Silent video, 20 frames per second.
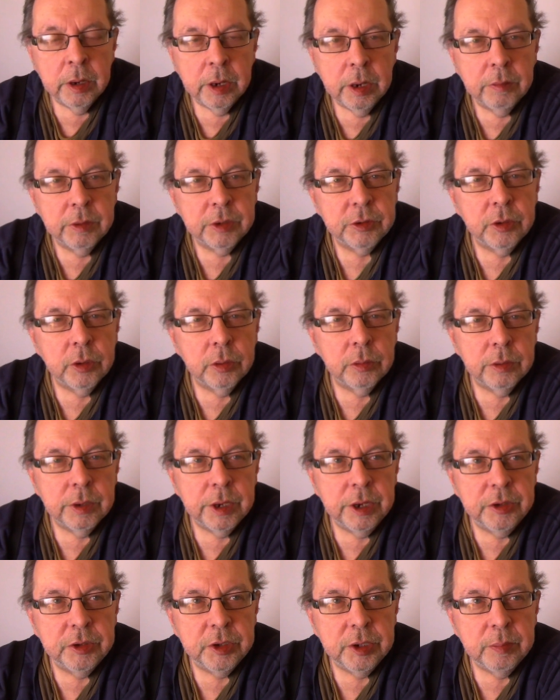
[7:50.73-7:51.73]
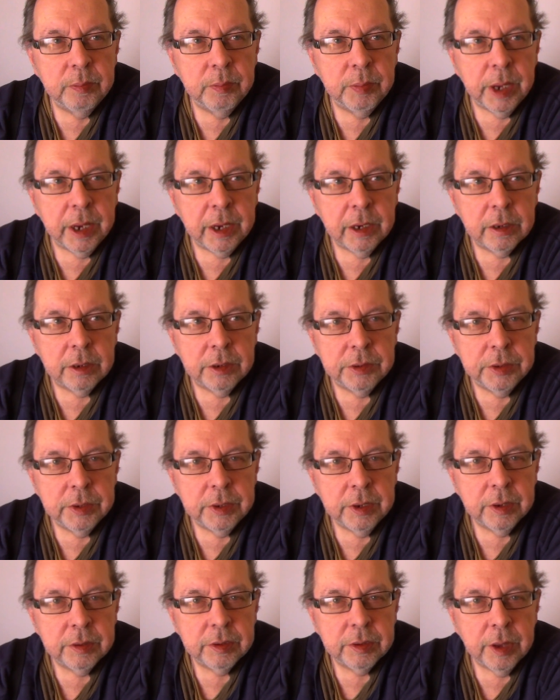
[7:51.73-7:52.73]
It was no easy battle to
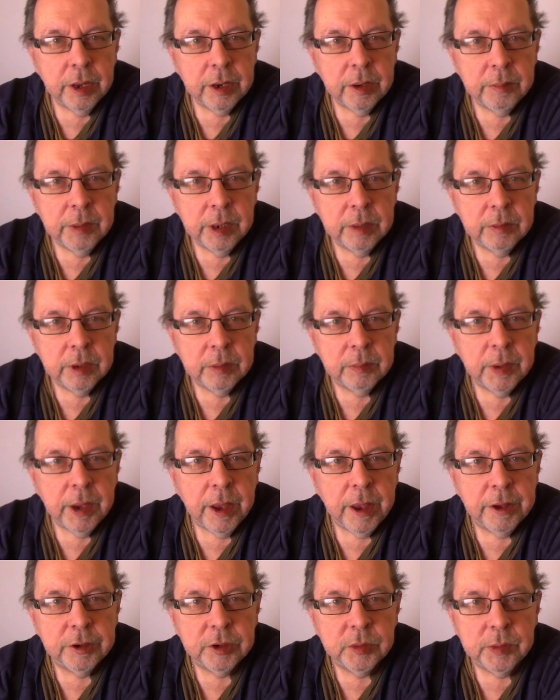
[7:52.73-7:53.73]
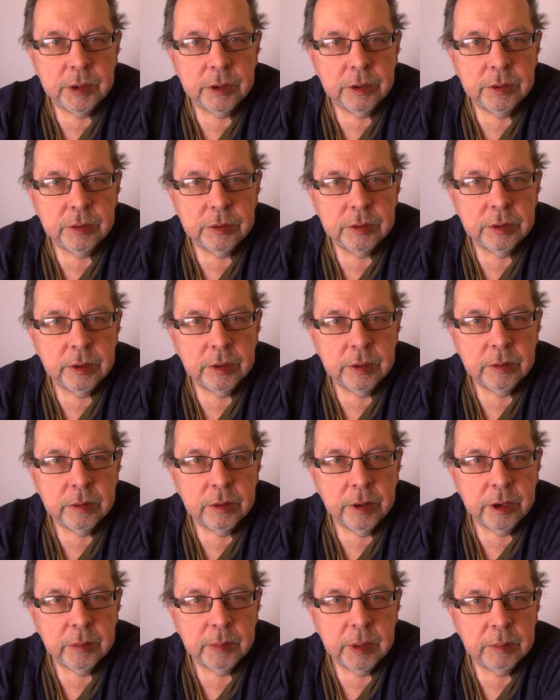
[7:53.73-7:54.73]
get that amendment passed because uh, a
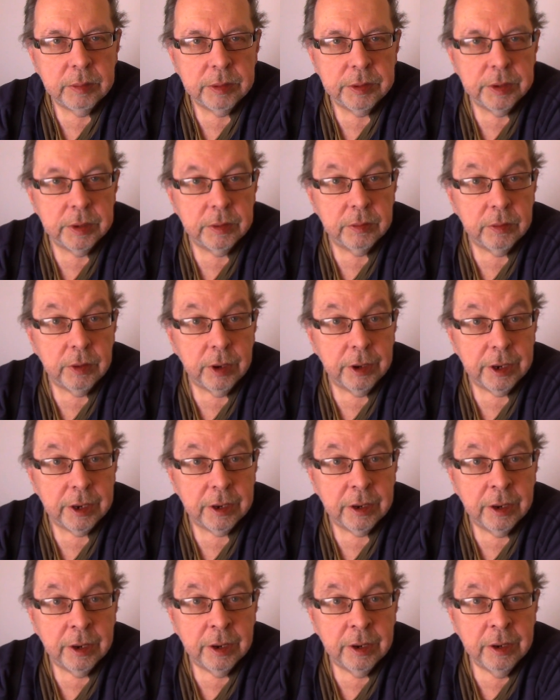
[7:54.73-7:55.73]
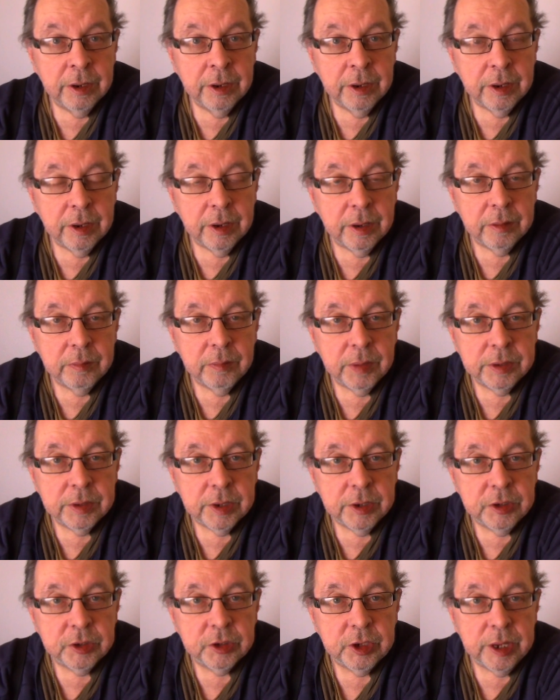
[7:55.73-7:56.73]
lot of people didn't want it, uh, but
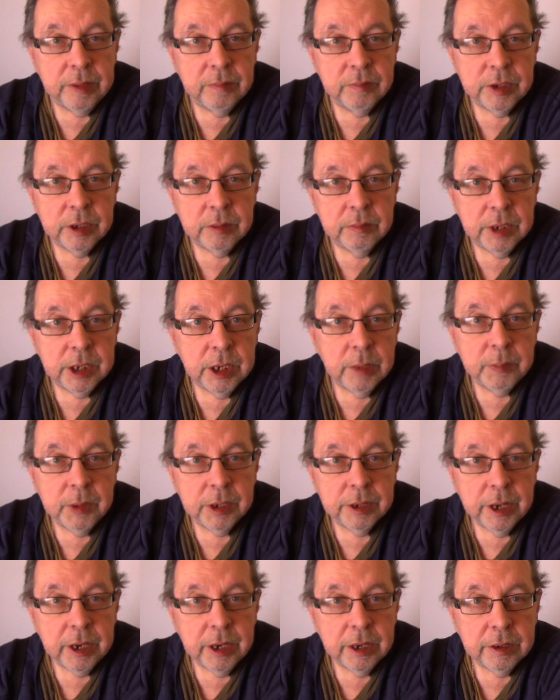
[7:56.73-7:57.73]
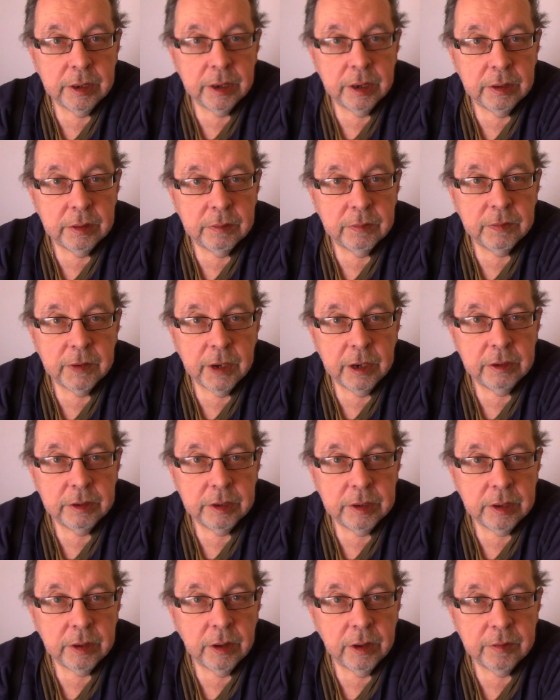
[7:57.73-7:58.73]
they schemed and manipulated and
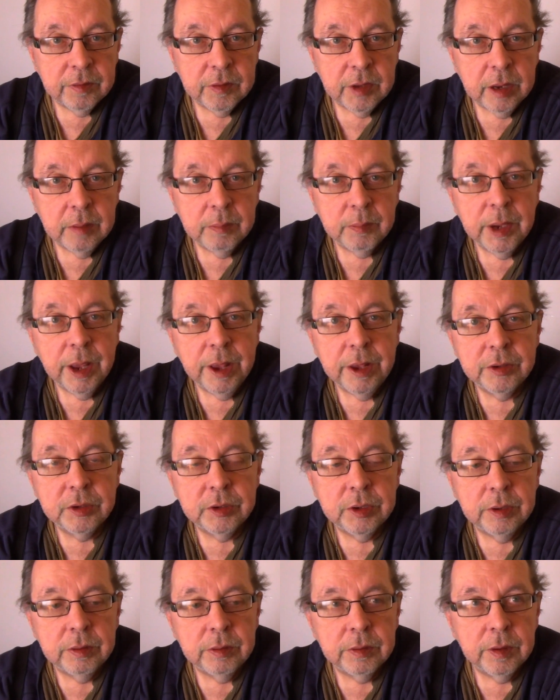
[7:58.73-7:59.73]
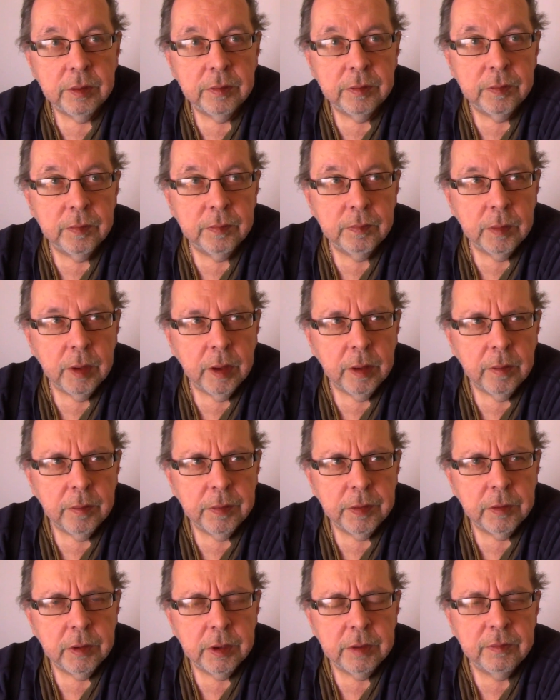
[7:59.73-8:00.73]
finally got that passed on the uh, th
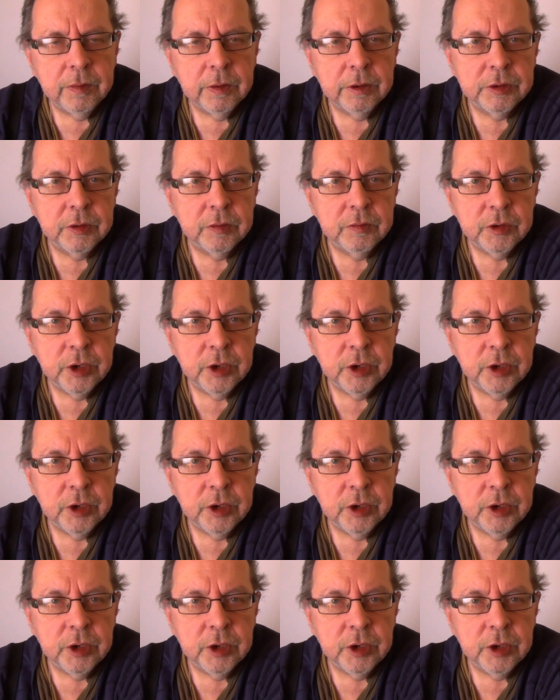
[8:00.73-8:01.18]
31st of